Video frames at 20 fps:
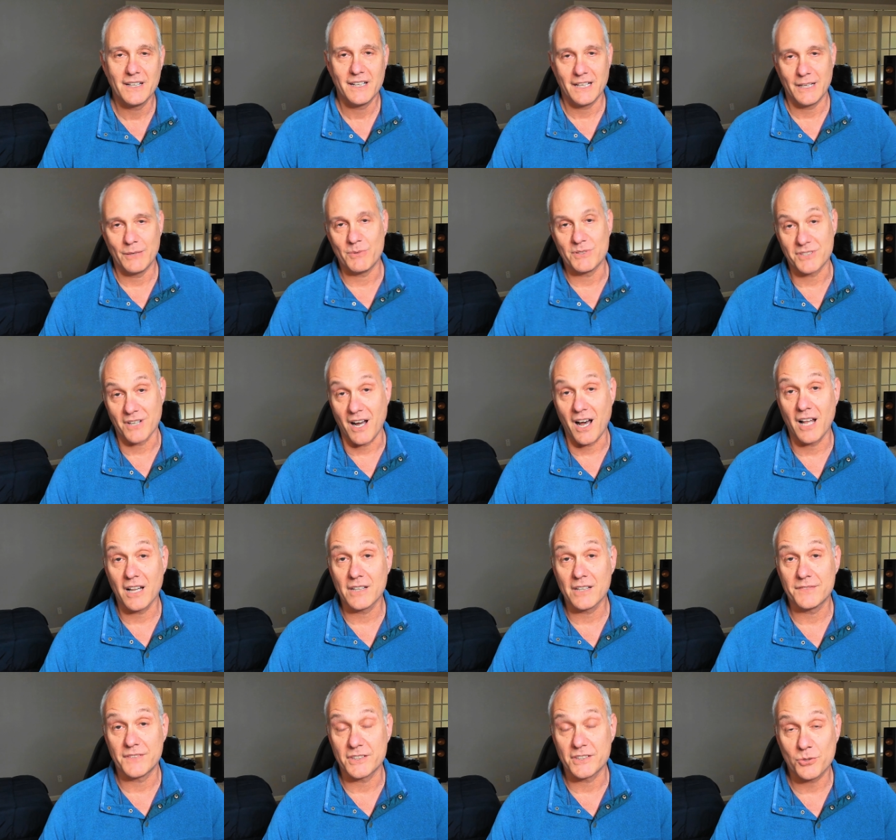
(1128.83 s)
It was
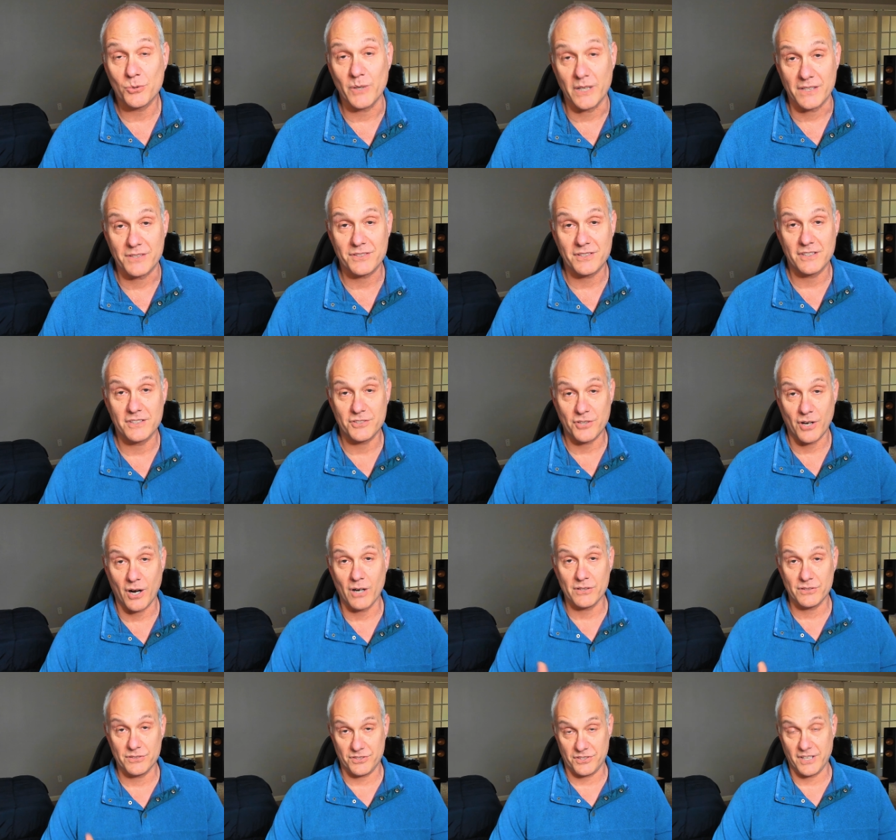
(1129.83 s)
Oliver Twist,
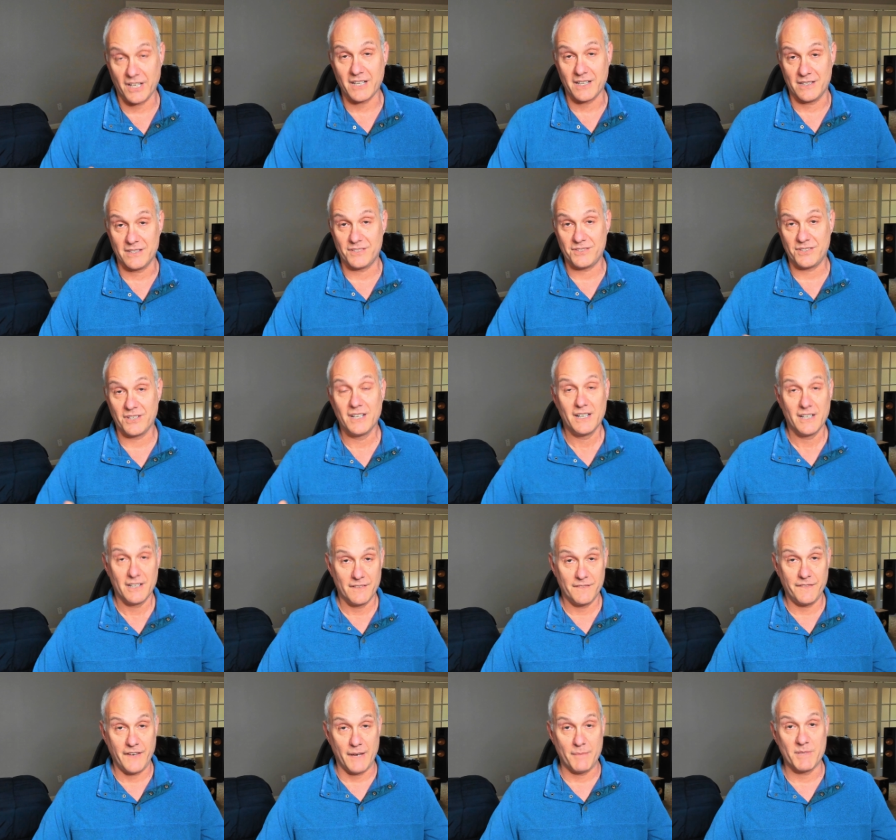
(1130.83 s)
Charles Dickens'
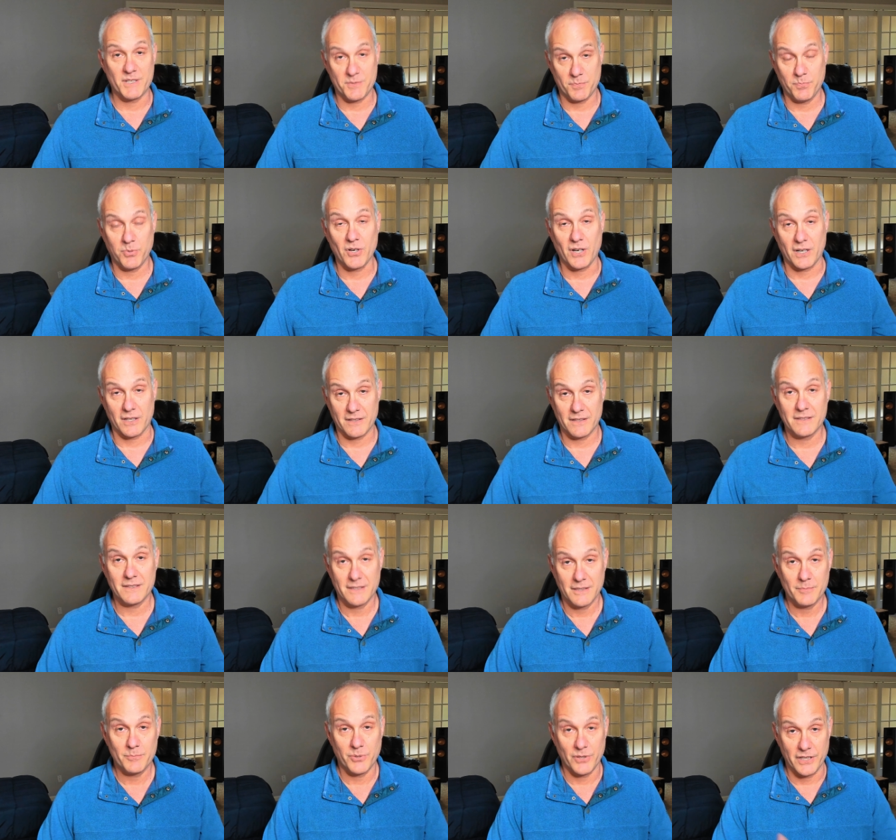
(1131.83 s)
famous book
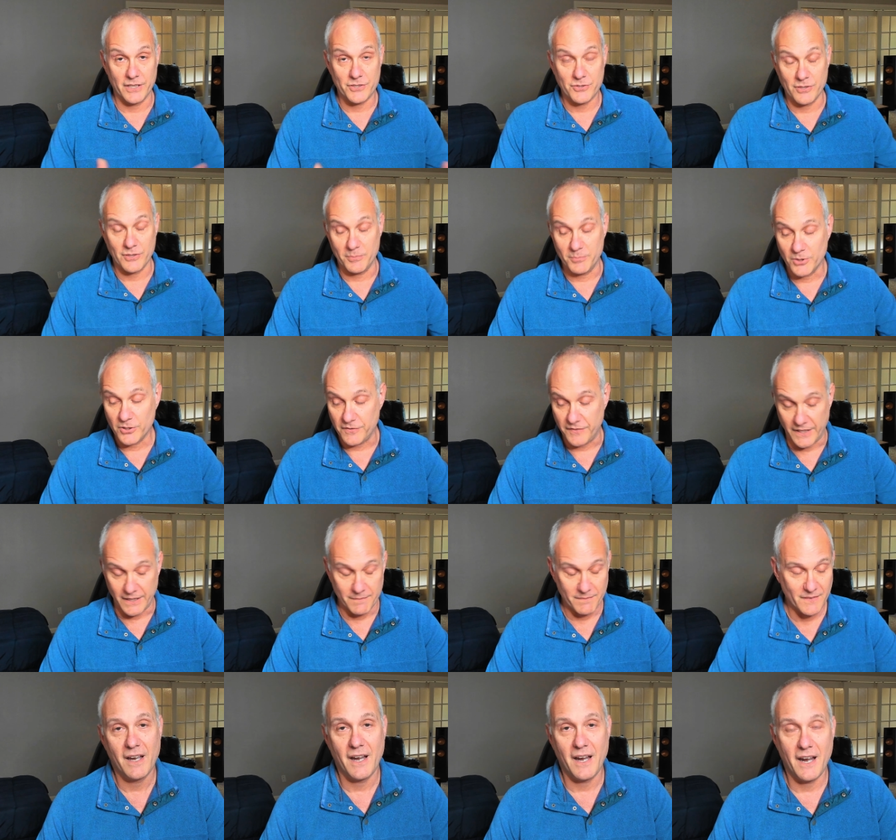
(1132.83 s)
put into a movie.
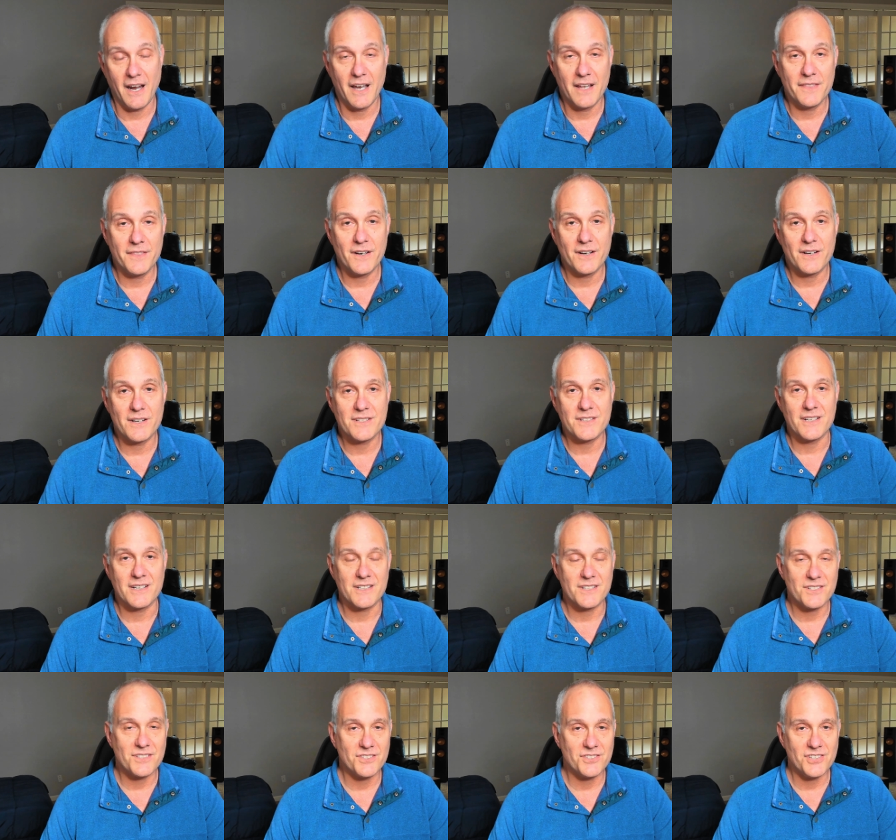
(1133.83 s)
And there's
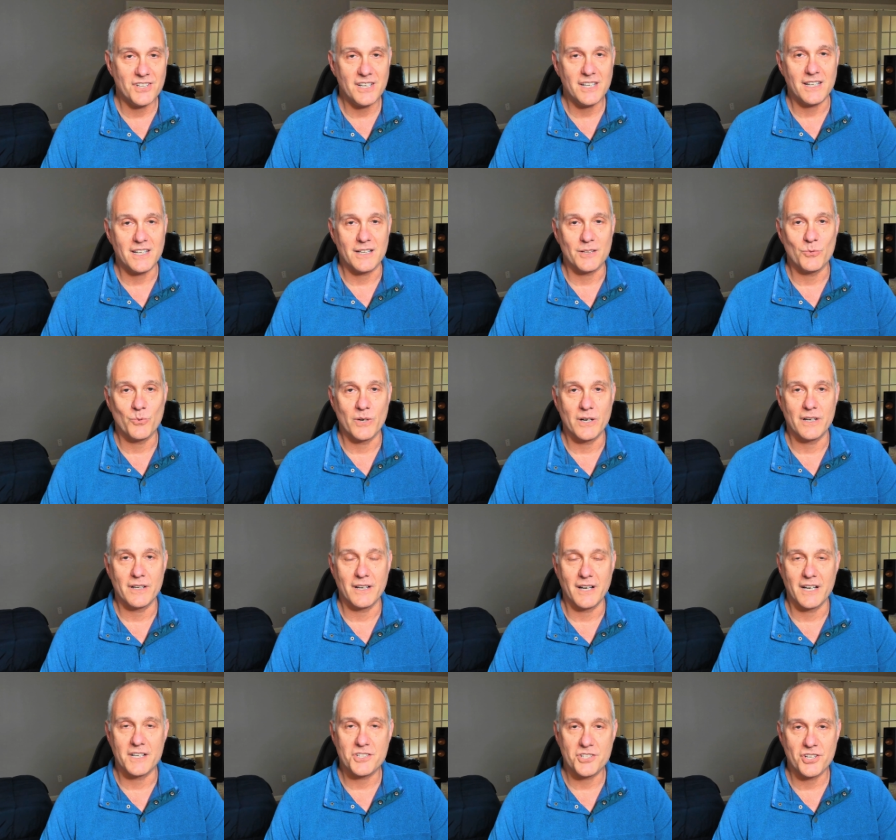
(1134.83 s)
this scene where
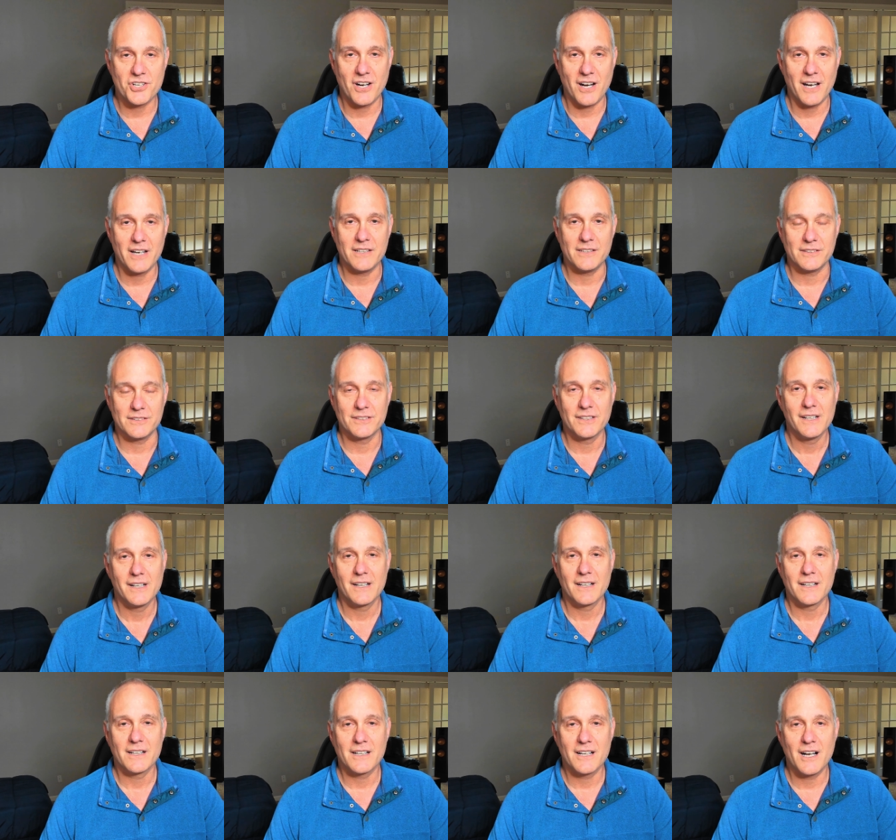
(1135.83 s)
a child
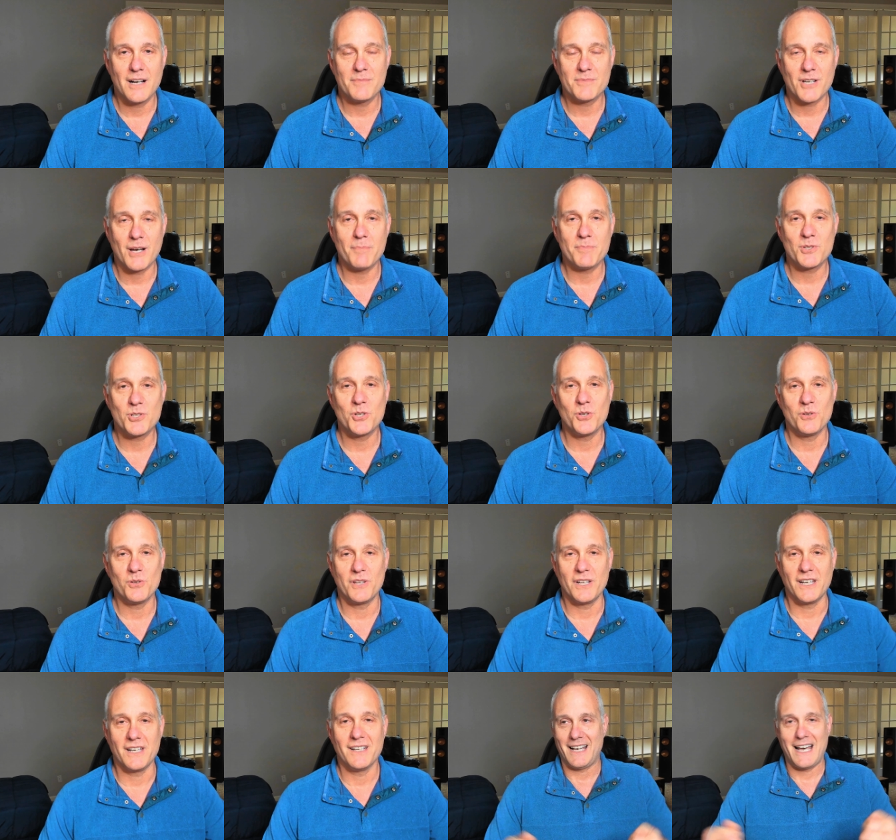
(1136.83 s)
comes up to
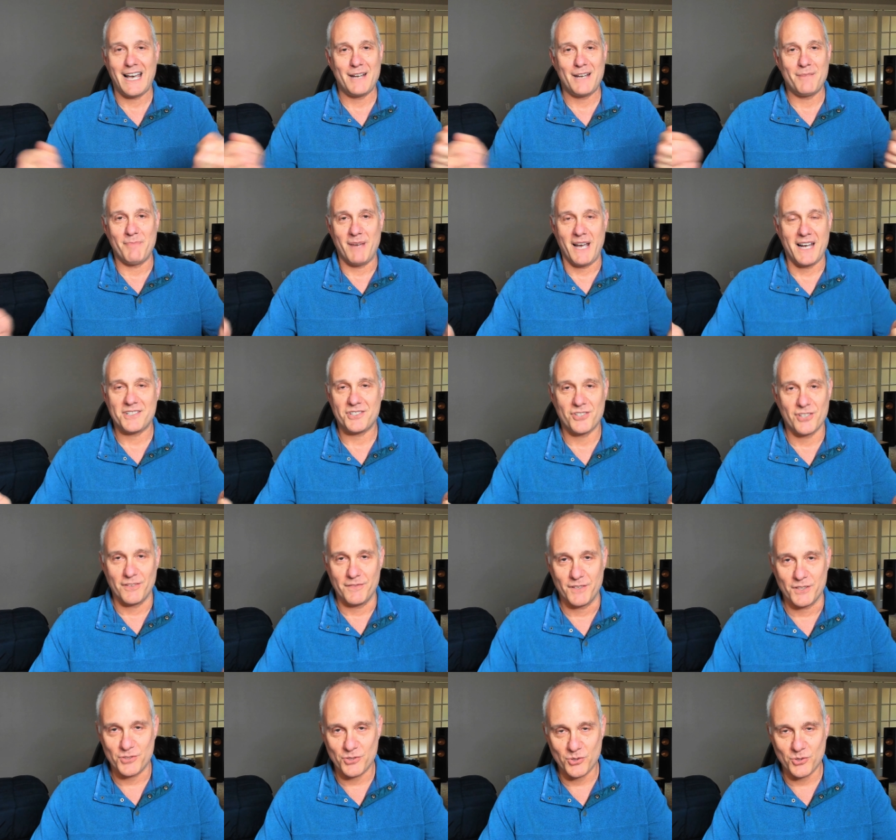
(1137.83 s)
the headmaster of
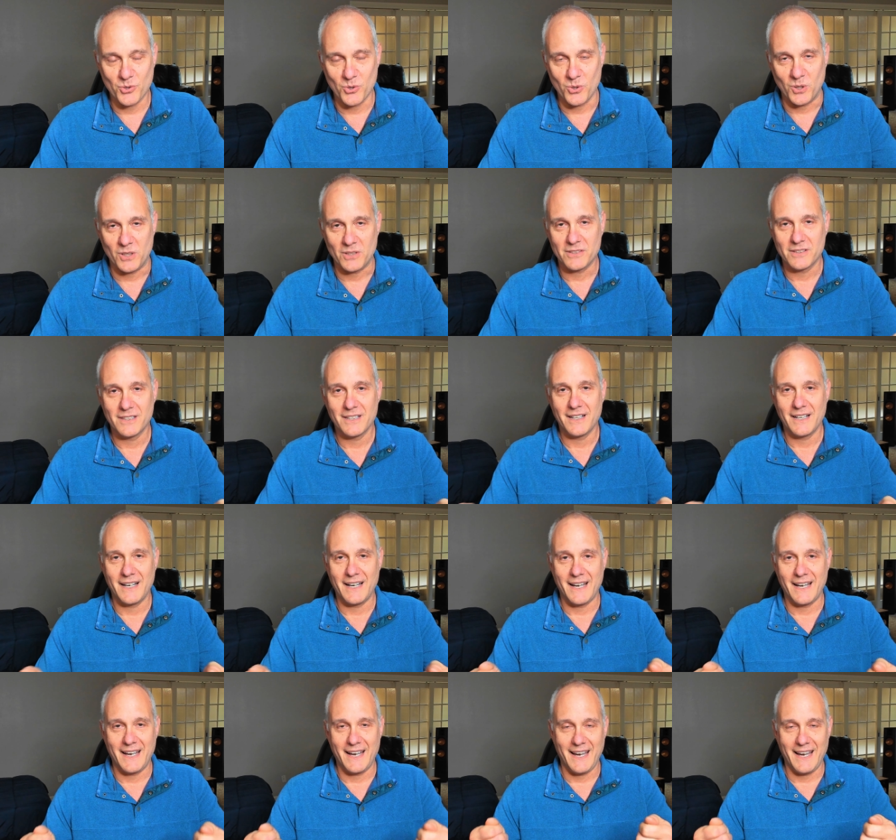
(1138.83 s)
the school
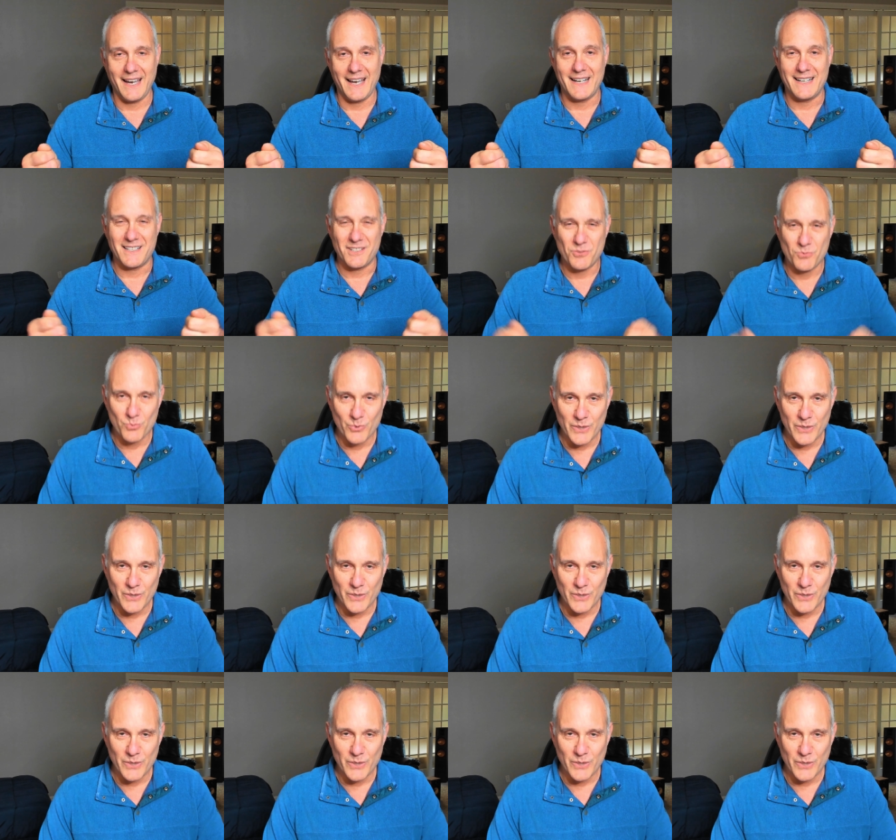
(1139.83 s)
and is